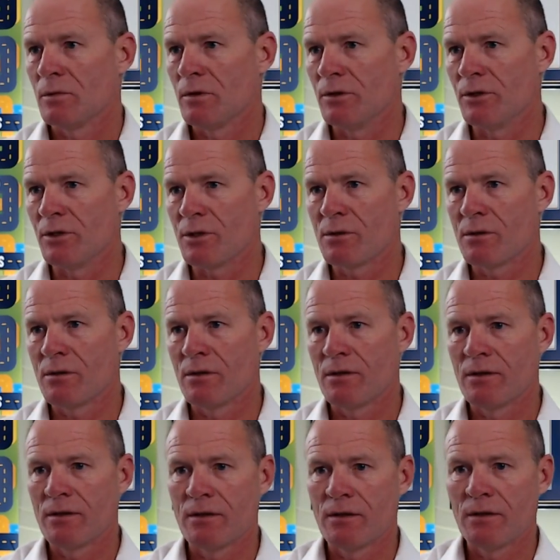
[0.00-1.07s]
Hi there, Smart
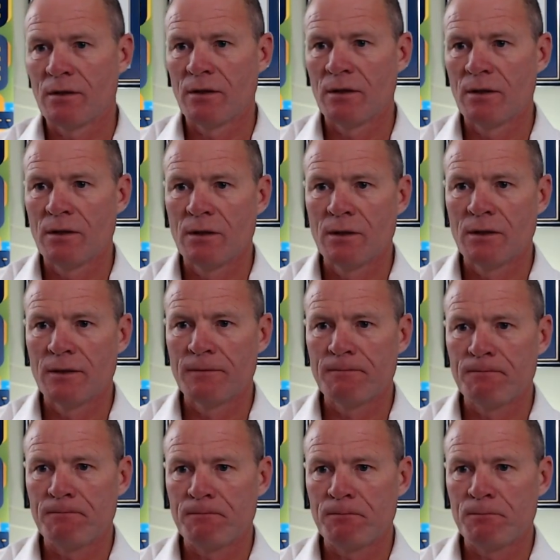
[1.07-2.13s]
Drivers. Rick, Smart Drive Test,
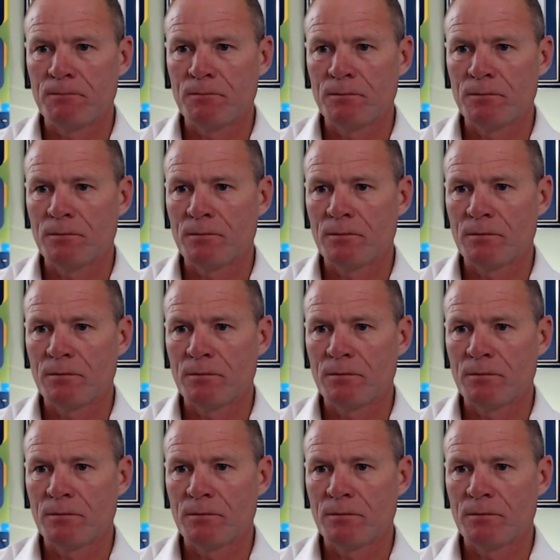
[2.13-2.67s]
talking to you today.